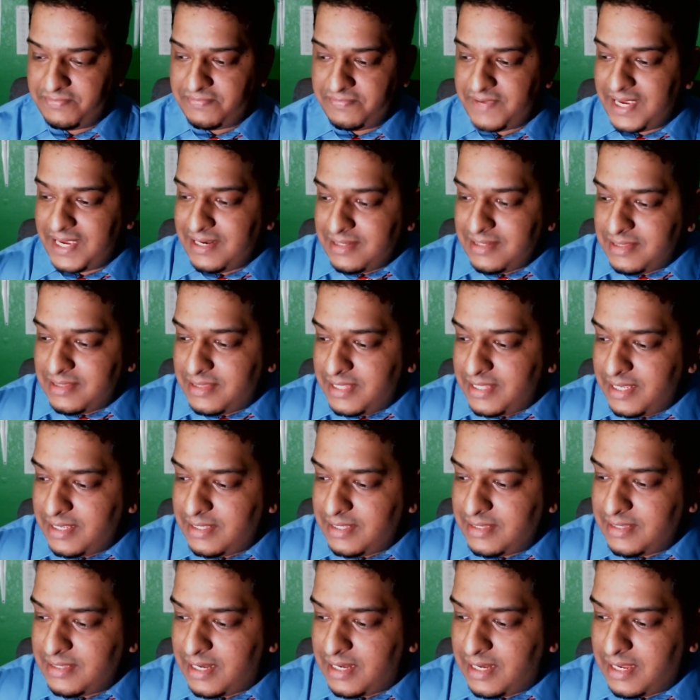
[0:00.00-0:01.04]
Final
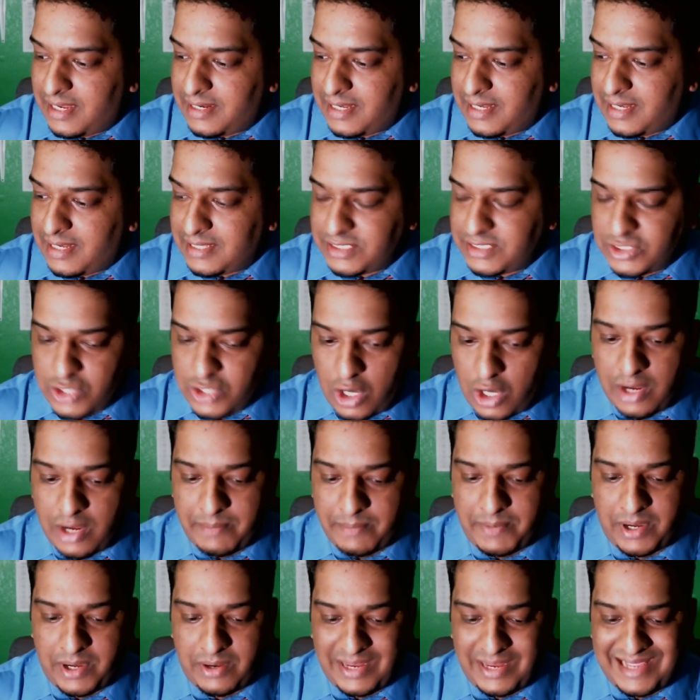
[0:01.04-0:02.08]
thing that I'd like to talk
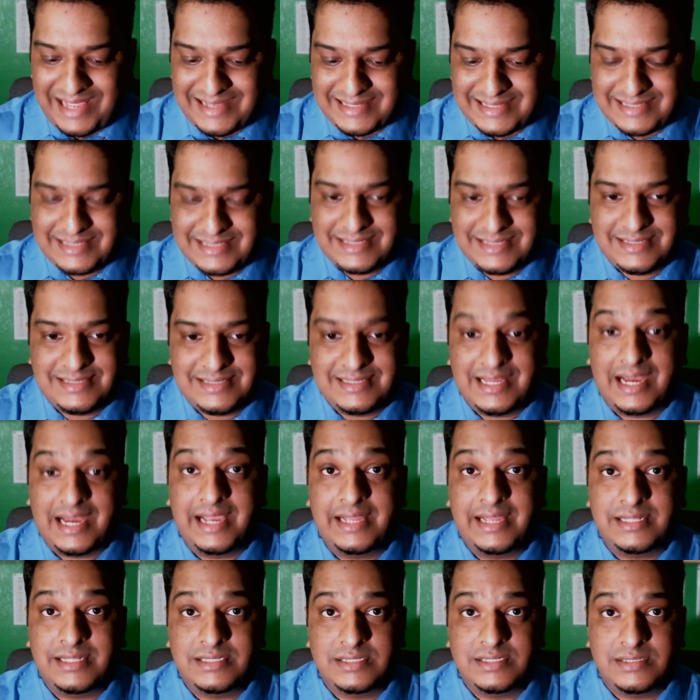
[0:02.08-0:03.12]
about is
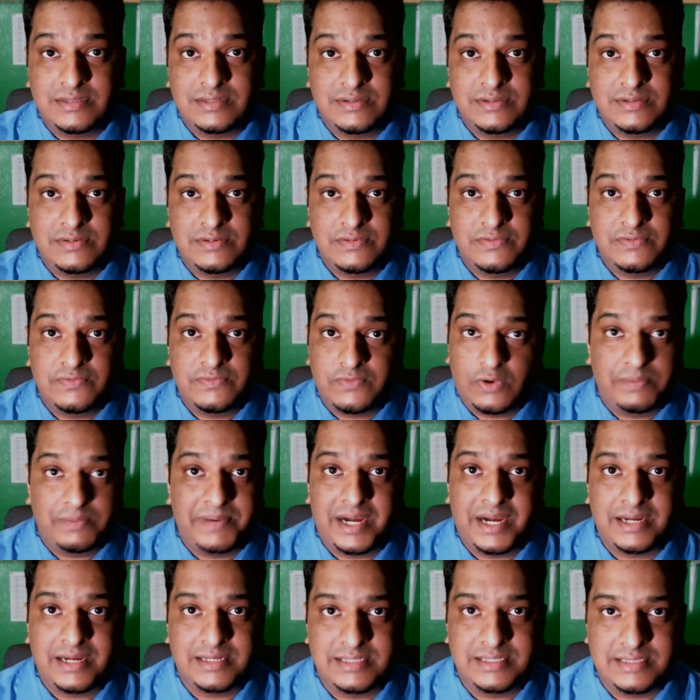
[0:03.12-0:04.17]
diet for
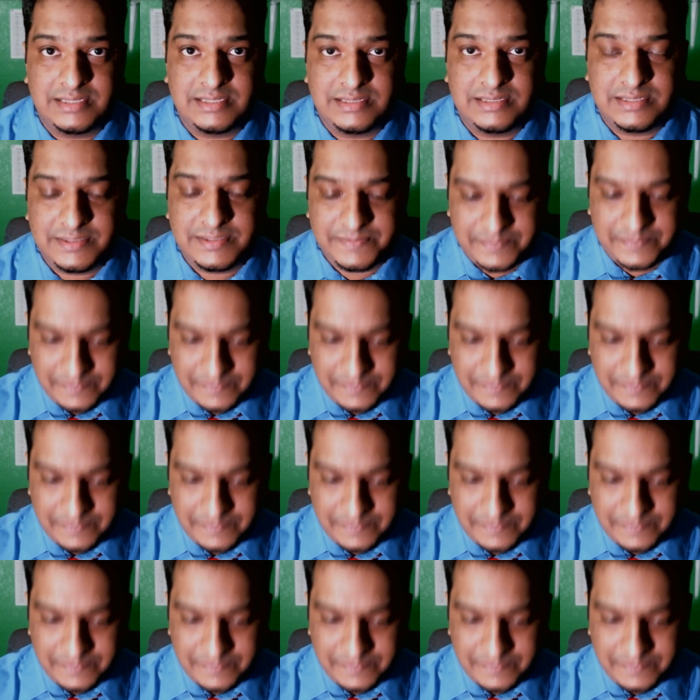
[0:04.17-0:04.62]
Parkinson's.